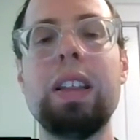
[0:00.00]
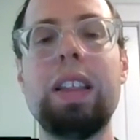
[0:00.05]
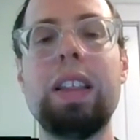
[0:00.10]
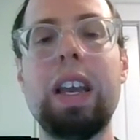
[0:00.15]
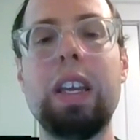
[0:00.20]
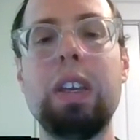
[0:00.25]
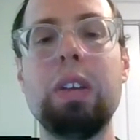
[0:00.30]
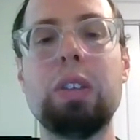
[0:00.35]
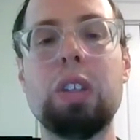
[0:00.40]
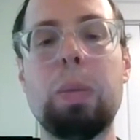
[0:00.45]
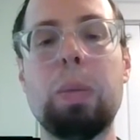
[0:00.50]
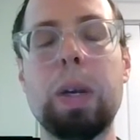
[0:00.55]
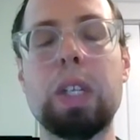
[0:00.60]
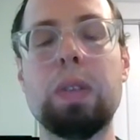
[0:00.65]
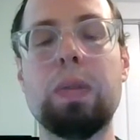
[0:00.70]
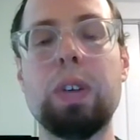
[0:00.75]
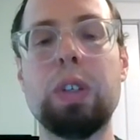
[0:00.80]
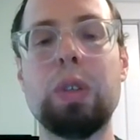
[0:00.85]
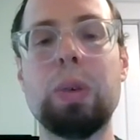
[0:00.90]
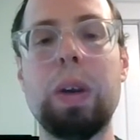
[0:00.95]
Thank you so
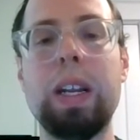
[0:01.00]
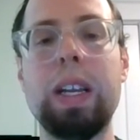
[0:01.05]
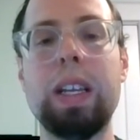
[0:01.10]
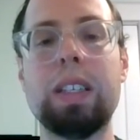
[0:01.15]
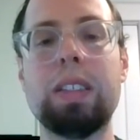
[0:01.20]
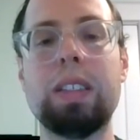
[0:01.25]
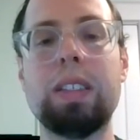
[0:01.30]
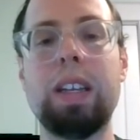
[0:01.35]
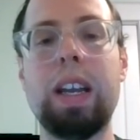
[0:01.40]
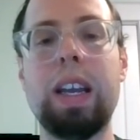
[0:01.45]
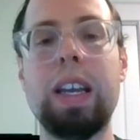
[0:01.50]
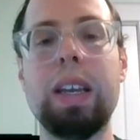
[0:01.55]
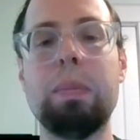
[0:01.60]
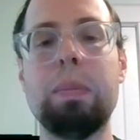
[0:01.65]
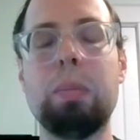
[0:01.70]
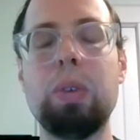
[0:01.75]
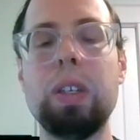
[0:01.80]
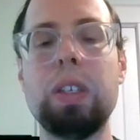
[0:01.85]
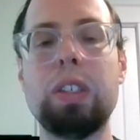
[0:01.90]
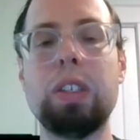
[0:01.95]
much for joining us today,
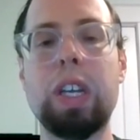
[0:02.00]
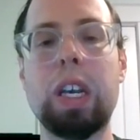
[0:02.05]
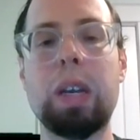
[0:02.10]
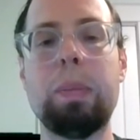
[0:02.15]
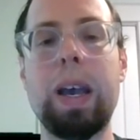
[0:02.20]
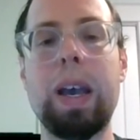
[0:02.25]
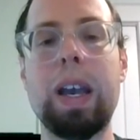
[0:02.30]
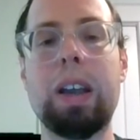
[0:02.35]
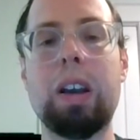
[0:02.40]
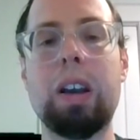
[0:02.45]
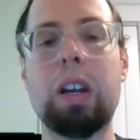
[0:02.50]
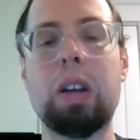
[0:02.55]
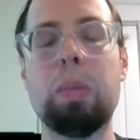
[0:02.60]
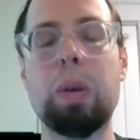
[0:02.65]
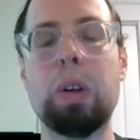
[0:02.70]
and please check back on